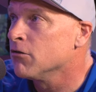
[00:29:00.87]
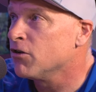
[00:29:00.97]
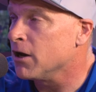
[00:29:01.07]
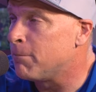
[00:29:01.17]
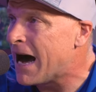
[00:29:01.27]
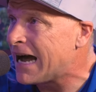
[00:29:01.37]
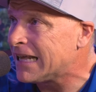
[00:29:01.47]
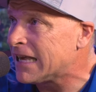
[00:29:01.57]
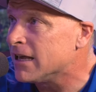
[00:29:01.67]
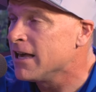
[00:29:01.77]
for your
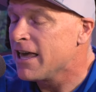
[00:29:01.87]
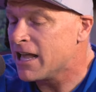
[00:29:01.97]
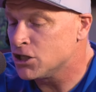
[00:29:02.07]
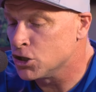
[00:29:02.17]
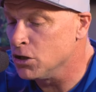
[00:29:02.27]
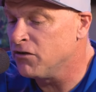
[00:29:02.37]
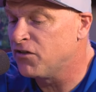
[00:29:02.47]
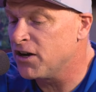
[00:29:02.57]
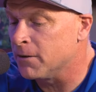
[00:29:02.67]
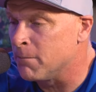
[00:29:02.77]
body, it's good
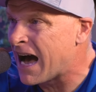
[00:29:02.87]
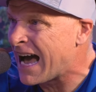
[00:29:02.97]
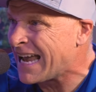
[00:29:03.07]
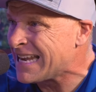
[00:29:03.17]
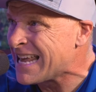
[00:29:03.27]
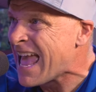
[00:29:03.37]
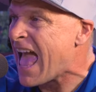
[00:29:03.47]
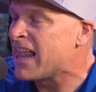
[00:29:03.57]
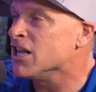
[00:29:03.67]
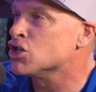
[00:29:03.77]
for your mind,
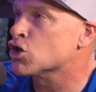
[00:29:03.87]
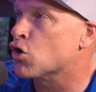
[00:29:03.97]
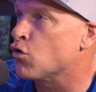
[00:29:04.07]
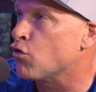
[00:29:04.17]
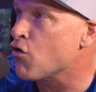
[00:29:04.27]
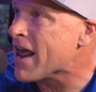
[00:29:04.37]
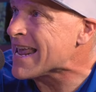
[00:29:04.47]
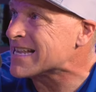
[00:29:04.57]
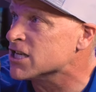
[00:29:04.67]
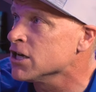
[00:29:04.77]
and it's
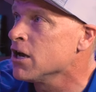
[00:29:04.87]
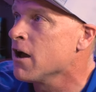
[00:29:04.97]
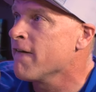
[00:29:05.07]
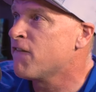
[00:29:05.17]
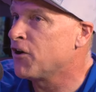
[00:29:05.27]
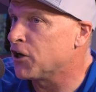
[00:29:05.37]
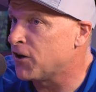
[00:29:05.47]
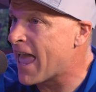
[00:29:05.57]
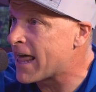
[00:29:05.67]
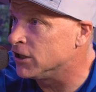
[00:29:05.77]
great for
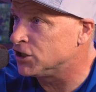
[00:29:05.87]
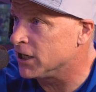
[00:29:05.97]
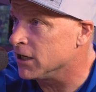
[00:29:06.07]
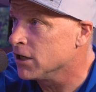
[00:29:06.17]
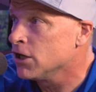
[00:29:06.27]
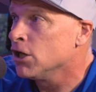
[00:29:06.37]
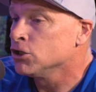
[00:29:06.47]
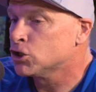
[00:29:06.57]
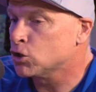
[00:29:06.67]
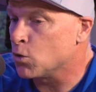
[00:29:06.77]
your energy.
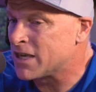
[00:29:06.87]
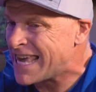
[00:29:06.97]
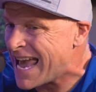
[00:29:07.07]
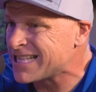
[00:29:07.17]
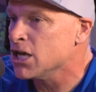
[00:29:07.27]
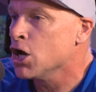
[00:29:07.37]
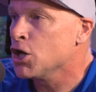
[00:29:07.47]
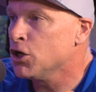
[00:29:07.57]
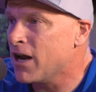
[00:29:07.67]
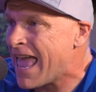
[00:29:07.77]
So get
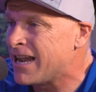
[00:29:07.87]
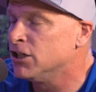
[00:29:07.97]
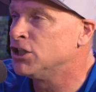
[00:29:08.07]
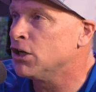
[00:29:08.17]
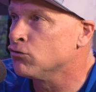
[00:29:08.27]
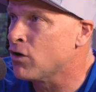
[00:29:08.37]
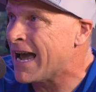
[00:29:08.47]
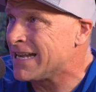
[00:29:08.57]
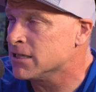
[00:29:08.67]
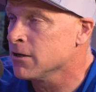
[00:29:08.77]
your energy
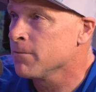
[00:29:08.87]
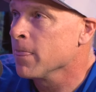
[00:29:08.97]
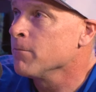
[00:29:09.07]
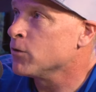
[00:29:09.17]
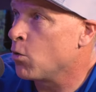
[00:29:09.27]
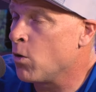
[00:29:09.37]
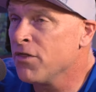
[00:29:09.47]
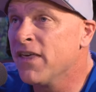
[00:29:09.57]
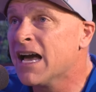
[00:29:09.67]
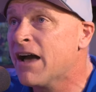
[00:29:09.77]
right. The
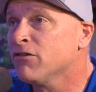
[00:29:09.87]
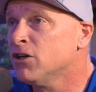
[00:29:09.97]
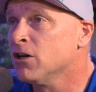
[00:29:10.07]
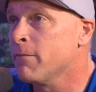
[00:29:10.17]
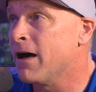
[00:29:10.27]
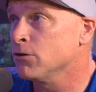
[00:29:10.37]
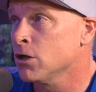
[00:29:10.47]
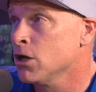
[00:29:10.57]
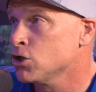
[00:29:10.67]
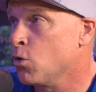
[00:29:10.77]
one thing I've learned
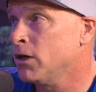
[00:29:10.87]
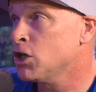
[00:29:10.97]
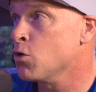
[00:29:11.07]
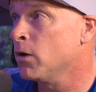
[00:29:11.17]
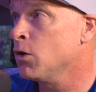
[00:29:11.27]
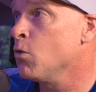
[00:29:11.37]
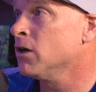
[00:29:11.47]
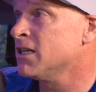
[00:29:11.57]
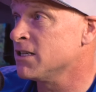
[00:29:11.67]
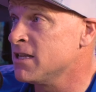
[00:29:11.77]
about
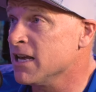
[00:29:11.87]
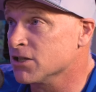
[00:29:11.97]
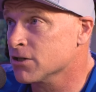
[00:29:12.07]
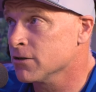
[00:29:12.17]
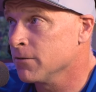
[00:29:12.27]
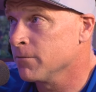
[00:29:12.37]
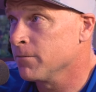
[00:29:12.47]
2021 is this